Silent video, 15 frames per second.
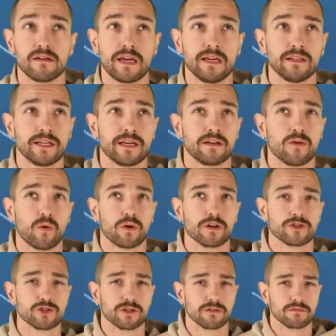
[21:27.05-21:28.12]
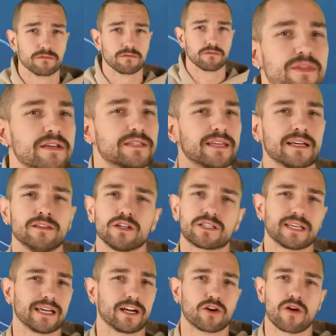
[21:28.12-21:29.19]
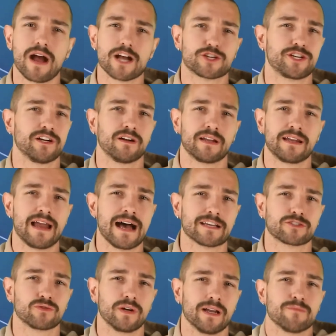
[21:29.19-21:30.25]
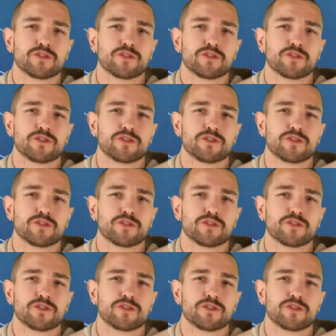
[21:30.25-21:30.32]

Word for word: alien origin. This thing looks like it crashed here on an asteroid,